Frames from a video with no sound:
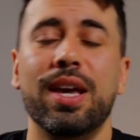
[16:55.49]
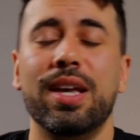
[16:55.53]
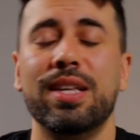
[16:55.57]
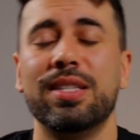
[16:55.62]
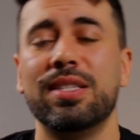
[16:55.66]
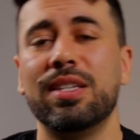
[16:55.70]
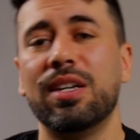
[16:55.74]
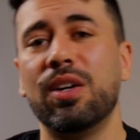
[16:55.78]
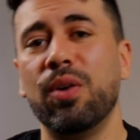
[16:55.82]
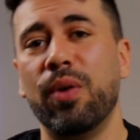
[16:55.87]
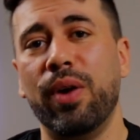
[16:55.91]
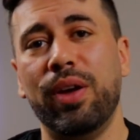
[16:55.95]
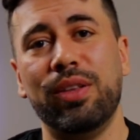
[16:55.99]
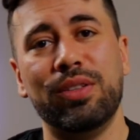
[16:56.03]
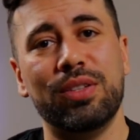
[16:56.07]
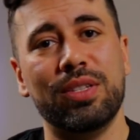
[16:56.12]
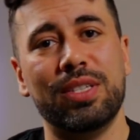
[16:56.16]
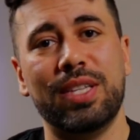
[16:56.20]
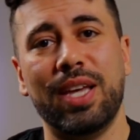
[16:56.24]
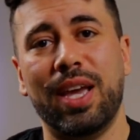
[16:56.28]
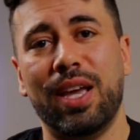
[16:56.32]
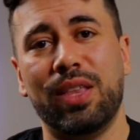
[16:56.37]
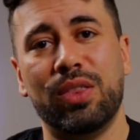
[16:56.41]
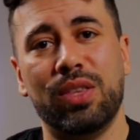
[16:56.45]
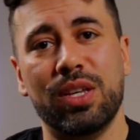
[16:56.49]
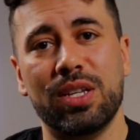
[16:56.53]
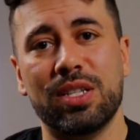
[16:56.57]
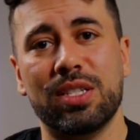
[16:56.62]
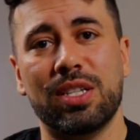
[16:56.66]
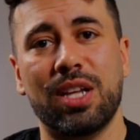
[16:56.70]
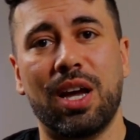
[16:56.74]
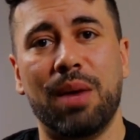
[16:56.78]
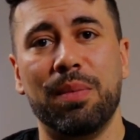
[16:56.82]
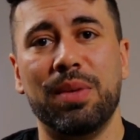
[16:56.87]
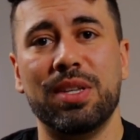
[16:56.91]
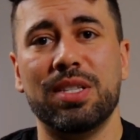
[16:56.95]
is it going to take
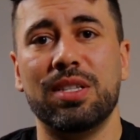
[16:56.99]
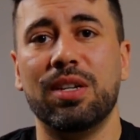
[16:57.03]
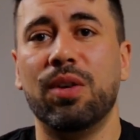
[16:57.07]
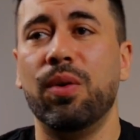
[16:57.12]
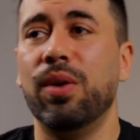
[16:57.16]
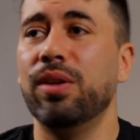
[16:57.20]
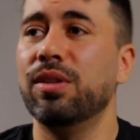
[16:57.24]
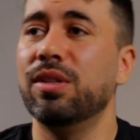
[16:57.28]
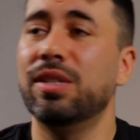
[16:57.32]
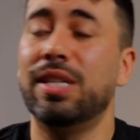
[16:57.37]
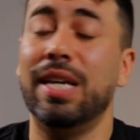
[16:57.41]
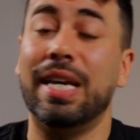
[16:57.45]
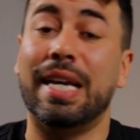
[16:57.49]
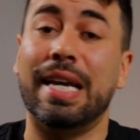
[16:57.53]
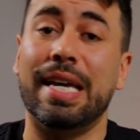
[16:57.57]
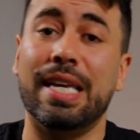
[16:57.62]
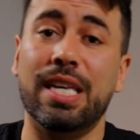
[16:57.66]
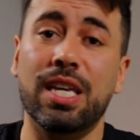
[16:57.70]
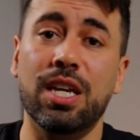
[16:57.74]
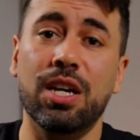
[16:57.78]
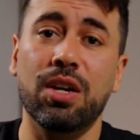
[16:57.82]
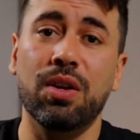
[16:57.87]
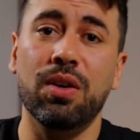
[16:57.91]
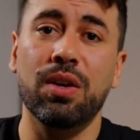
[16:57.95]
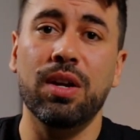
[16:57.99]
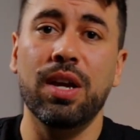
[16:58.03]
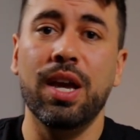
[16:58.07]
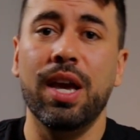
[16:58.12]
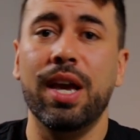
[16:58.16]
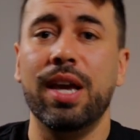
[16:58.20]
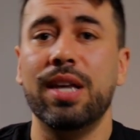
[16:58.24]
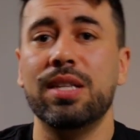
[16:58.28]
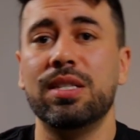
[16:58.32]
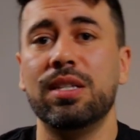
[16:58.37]
this time. Is it going to take a year?